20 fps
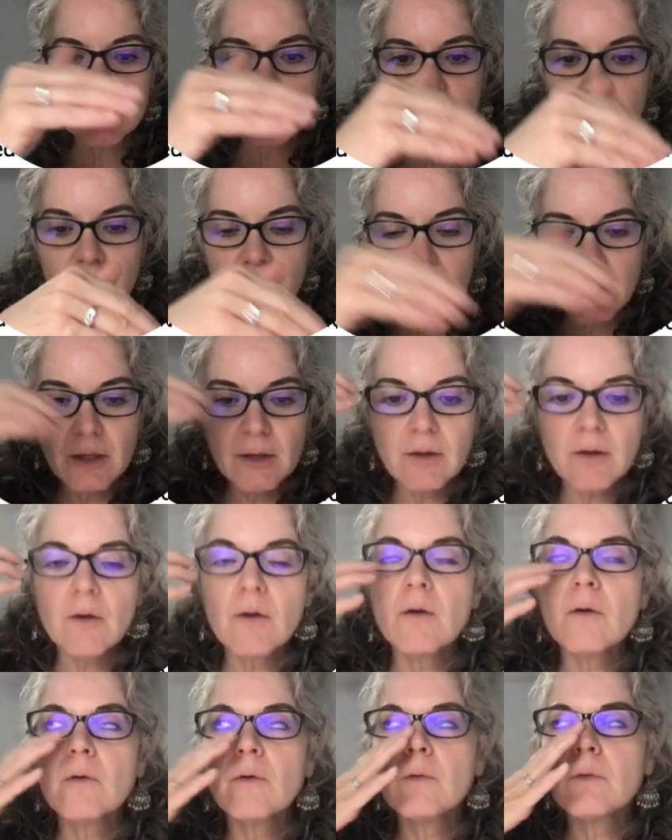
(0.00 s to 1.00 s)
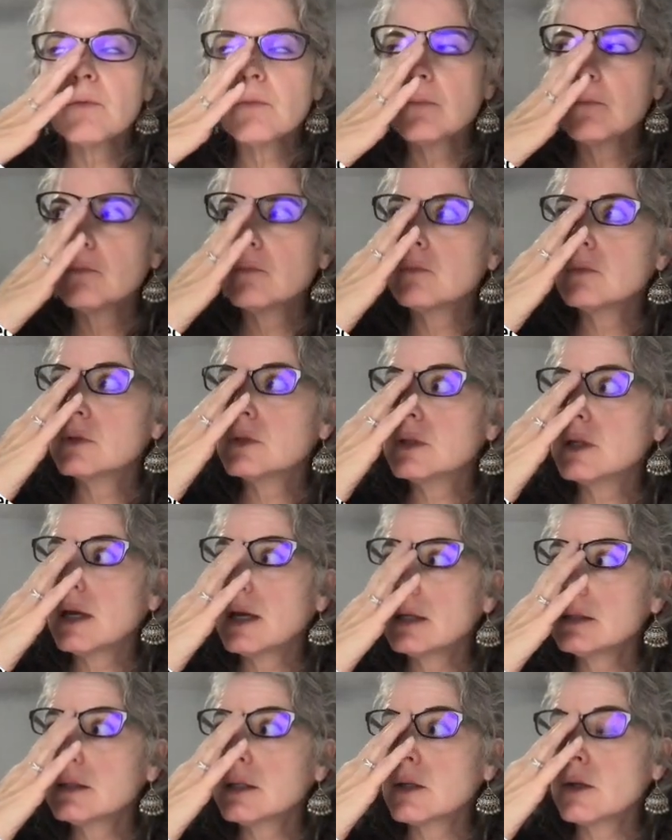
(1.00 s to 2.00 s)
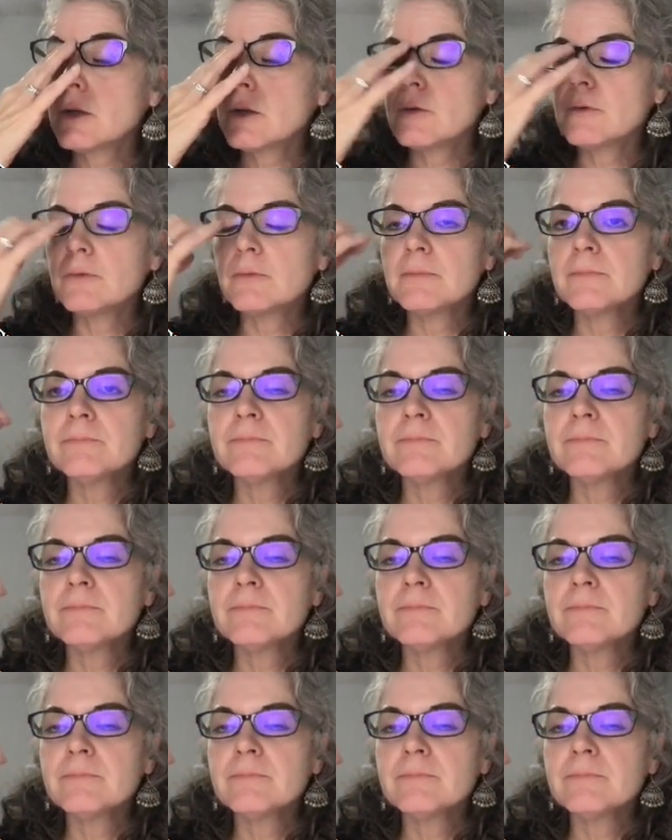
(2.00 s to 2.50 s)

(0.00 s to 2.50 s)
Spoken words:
to then go to execute?